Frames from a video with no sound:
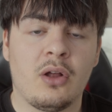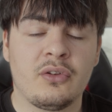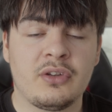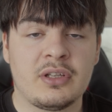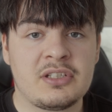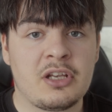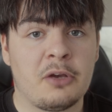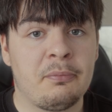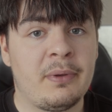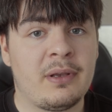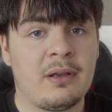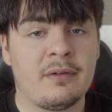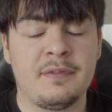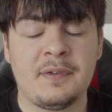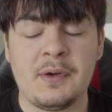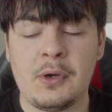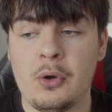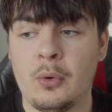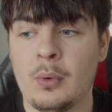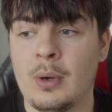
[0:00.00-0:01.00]
on the topic of
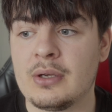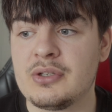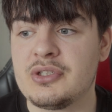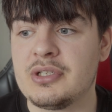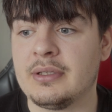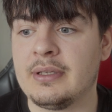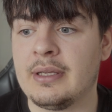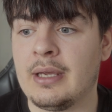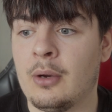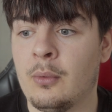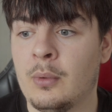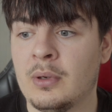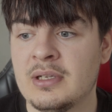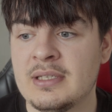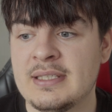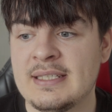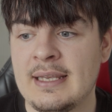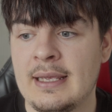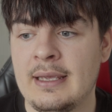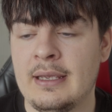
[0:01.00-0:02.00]
photo, actually, I want to
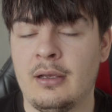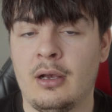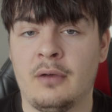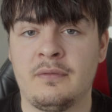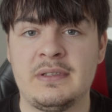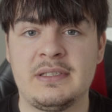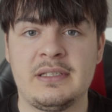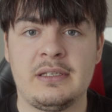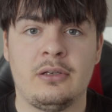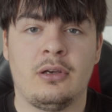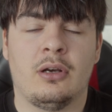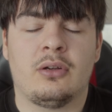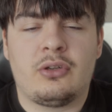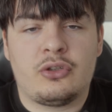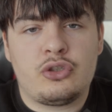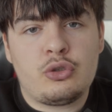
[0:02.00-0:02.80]
say, obviously you got the